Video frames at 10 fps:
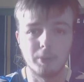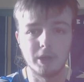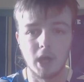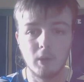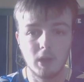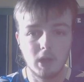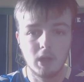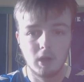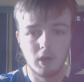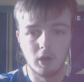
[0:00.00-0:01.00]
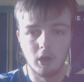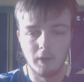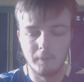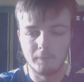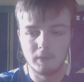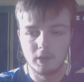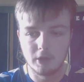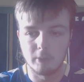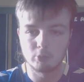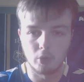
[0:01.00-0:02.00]
be now.
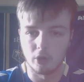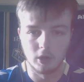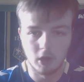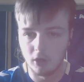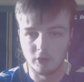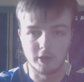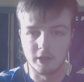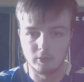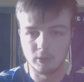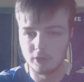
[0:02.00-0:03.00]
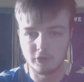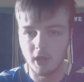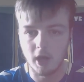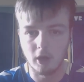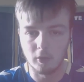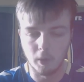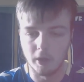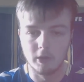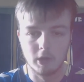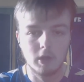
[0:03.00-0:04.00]
That was one of the harder games we had to get out of the way.